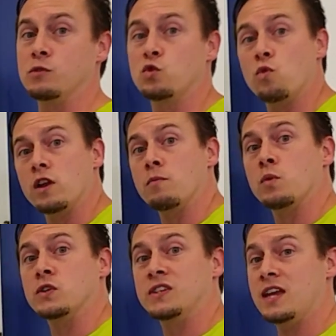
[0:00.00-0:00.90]
times
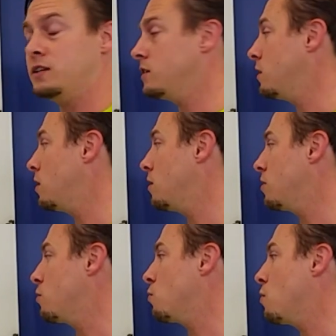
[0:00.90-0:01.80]
20%,
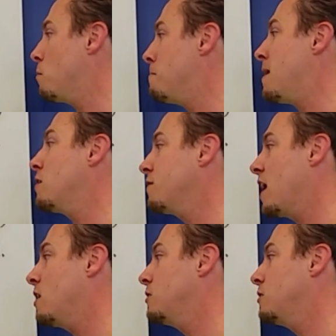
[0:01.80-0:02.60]
the amount of